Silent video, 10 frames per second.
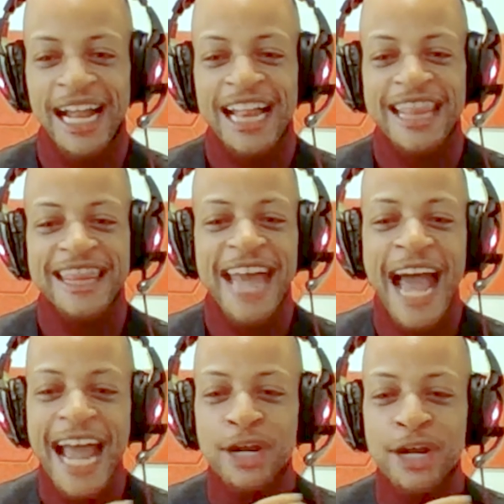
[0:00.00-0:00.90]

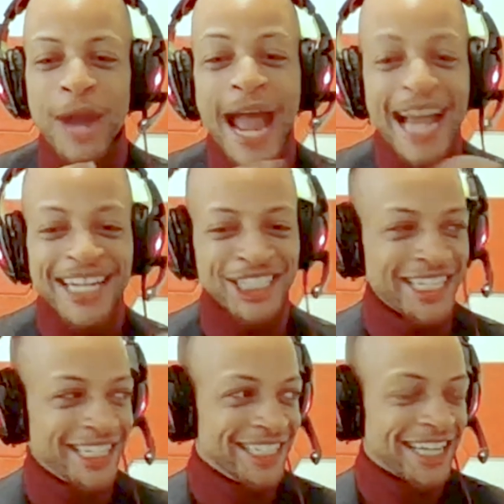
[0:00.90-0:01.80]
That
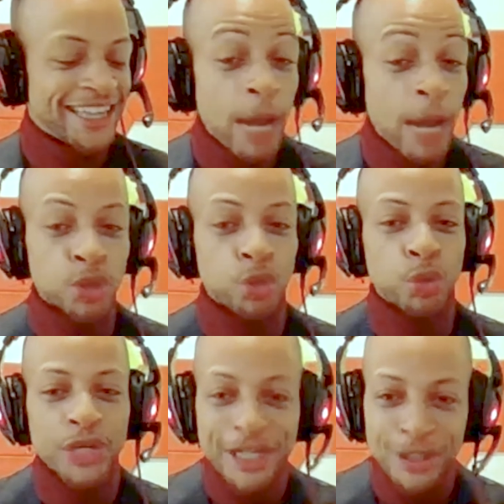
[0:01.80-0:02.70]
interaction, that was a
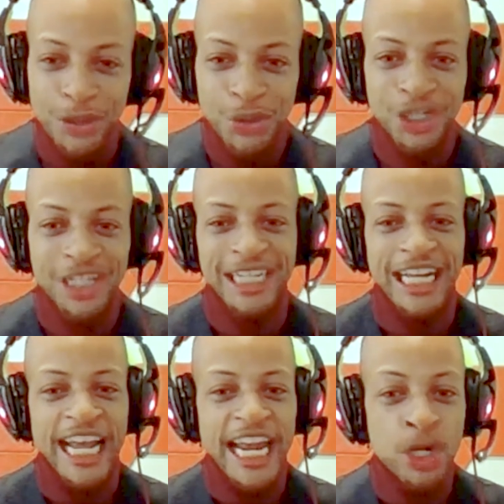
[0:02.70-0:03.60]
real
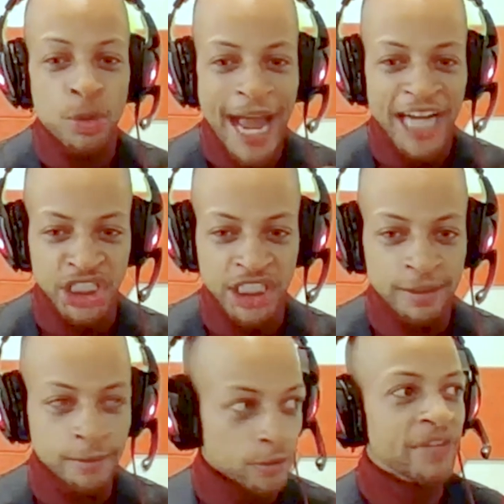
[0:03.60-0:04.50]

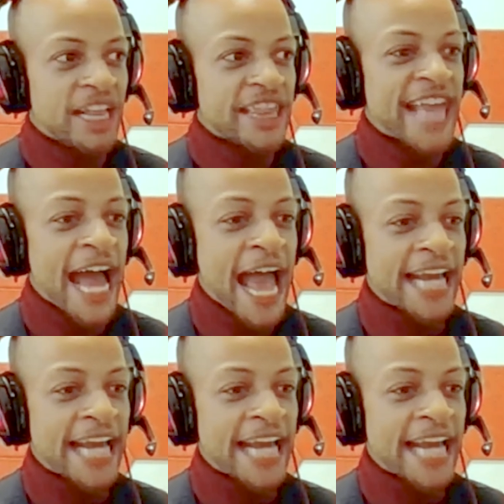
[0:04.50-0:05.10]
interaction that